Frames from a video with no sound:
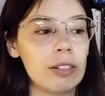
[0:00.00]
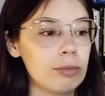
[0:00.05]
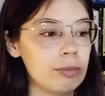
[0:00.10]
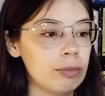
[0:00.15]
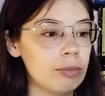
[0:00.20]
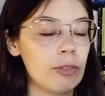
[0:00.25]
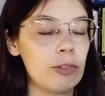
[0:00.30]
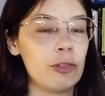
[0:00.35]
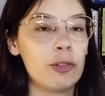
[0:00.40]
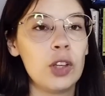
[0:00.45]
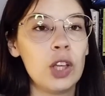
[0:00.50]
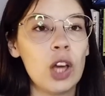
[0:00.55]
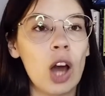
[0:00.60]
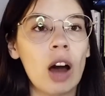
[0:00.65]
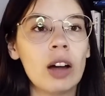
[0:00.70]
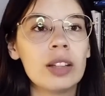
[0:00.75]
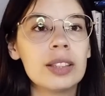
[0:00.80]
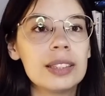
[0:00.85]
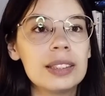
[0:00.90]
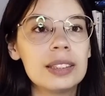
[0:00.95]

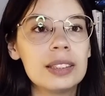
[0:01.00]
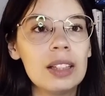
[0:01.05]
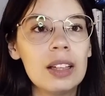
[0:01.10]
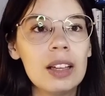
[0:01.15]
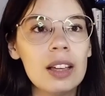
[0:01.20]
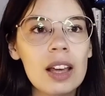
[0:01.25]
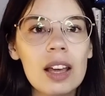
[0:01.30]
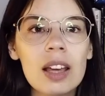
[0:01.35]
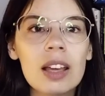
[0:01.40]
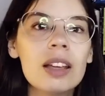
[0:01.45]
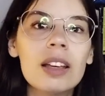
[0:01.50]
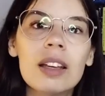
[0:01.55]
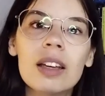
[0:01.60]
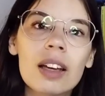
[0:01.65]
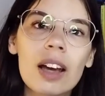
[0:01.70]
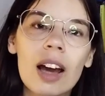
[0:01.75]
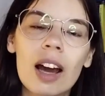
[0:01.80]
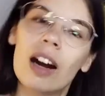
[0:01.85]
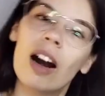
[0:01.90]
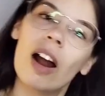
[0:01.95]
fiancéing
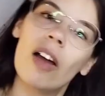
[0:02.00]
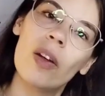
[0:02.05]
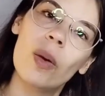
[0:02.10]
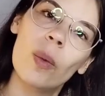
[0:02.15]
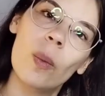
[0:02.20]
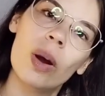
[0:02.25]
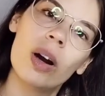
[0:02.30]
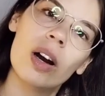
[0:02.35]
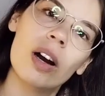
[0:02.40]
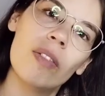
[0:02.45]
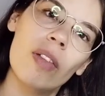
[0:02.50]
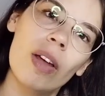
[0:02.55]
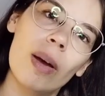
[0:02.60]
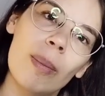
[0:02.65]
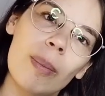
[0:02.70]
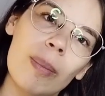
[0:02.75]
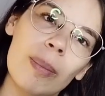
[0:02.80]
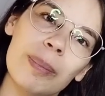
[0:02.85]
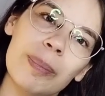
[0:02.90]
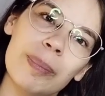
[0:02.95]
another one of
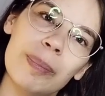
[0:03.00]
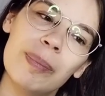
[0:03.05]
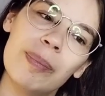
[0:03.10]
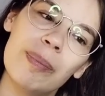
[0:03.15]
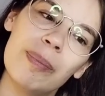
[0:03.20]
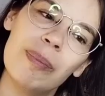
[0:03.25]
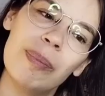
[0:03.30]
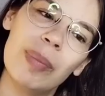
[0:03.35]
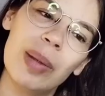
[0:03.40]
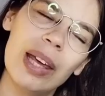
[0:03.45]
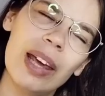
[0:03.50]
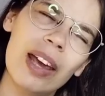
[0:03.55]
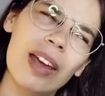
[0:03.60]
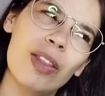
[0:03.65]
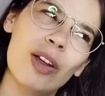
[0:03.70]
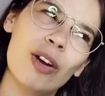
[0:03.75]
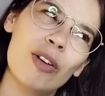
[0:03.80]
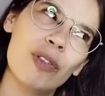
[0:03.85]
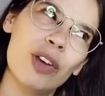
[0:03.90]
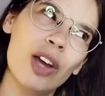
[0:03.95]
them, being
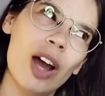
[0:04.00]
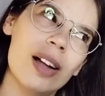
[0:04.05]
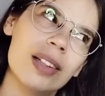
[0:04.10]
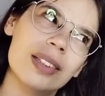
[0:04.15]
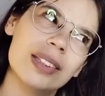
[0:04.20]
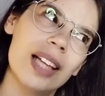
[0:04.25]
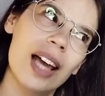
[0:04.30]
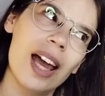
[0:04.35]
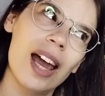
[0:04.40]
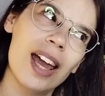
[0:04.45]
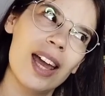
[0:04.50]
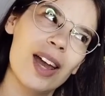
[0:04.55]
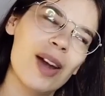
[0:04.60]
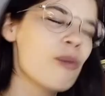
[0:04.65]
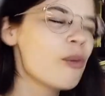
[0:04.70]
their fiance.